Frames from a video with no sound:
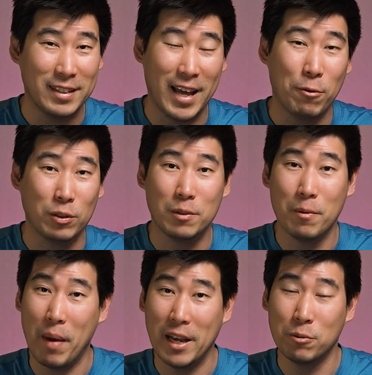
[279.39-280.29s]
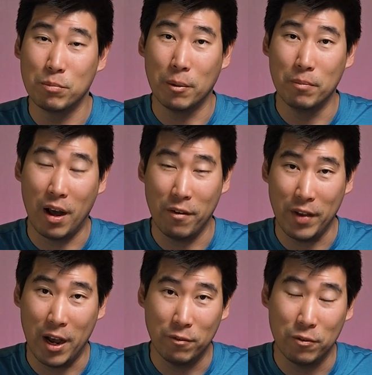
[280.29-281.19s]
That was the major problem I
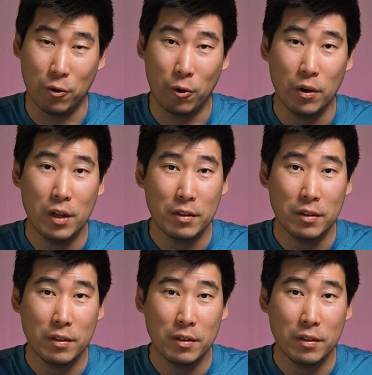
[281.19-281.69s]
found for